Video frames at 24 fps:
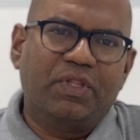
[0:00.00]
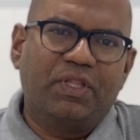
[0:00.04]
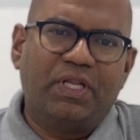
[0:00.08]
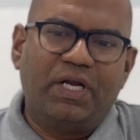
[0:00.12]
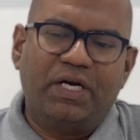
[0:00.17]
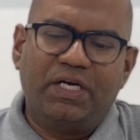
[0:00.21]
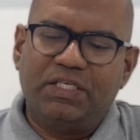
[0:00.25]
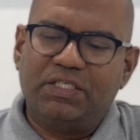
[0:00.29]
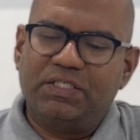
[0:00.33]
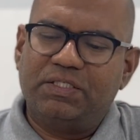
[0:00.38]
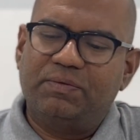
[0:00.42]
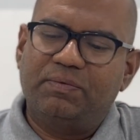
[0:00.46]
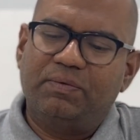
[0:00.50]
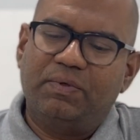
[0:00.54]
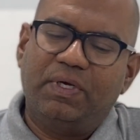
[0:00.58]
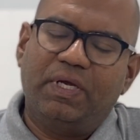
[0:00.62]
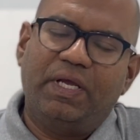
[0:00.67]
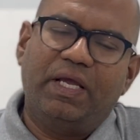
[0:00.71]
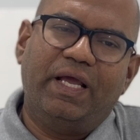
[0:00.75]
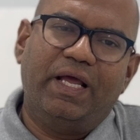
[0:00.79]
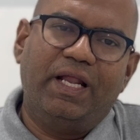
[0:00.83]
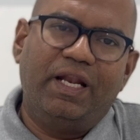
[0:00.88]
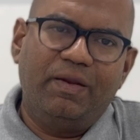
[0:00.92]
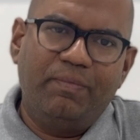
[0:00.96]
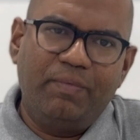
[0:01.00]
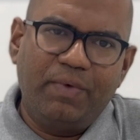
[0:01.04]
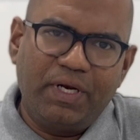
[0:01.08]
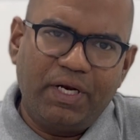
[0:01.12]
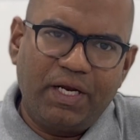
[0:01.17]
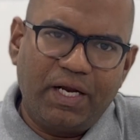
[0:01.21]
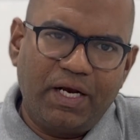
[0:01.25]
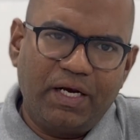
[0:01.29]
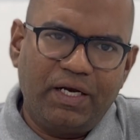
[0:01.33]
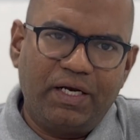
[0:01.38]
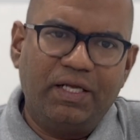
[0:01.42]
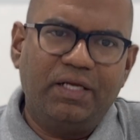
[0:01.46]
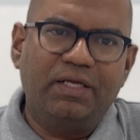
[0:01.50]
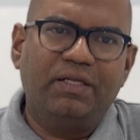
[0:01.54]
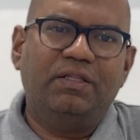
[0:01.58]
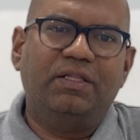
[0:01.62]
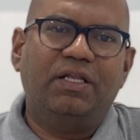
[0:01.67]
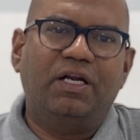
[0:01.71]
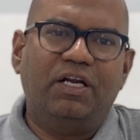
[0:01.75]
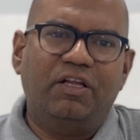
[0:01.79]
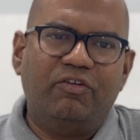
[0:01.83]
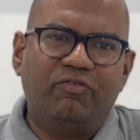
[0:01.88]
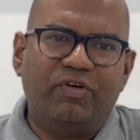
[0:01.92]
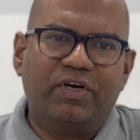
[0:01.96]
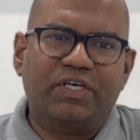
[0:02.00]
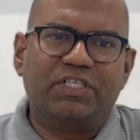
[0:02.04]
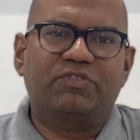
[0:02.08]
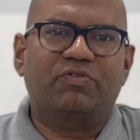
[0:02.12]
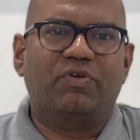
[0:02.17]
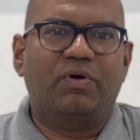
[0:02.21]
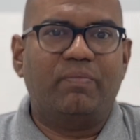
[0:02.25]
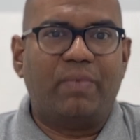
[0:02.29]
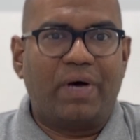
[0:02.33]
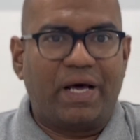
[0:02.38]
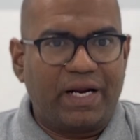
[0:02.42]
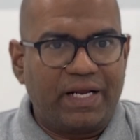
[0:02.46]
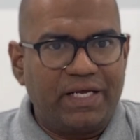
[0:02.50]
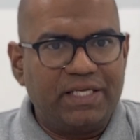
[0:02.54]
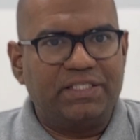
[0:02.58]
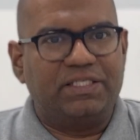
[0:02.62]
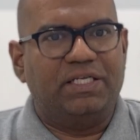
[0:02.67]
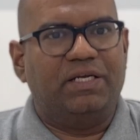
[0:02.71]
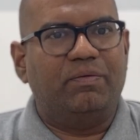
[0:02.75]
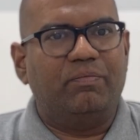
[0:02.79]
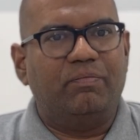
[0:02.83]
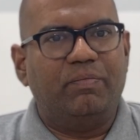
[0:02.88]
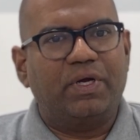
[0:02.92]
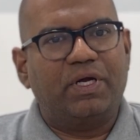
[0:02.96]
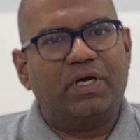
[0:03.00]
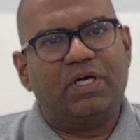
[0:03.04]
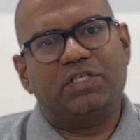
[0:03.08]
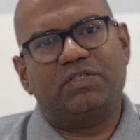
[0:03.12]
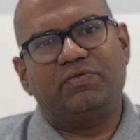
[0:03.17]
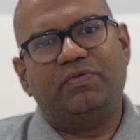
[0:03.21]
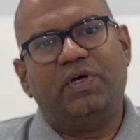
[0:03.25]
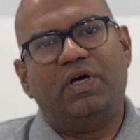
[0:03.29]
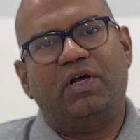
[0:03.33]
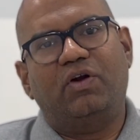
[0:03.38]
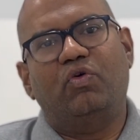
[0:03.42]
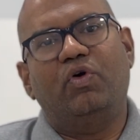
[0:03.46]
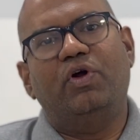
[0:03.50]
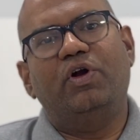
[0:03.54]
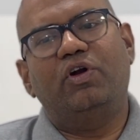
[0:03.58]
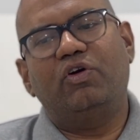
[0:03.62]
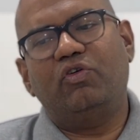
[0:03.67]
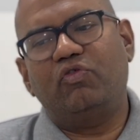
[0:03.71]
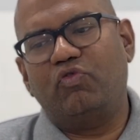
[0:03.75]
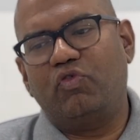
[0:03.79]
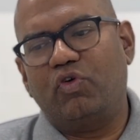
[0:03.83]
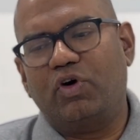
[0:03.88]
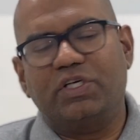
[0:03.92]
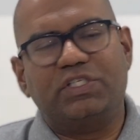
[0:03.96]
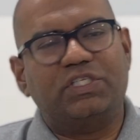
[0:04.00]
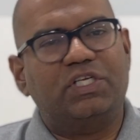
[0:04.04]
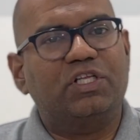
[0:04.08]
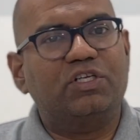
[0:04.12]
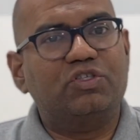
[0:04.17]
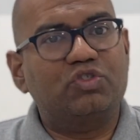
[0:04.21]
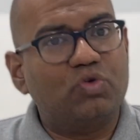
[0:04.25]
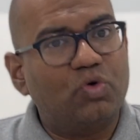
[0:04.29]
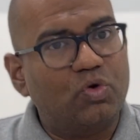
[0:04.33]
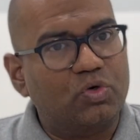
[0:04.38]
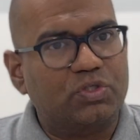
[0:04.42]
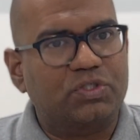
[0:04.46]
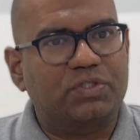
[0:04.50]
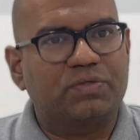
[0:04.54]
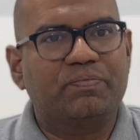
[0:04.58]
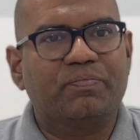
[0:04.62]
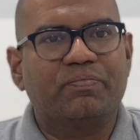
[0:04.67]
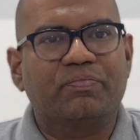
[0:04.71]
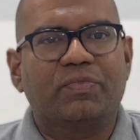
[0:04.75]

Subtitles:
that is eliminating the defects from arising, because we are going to focus on the source.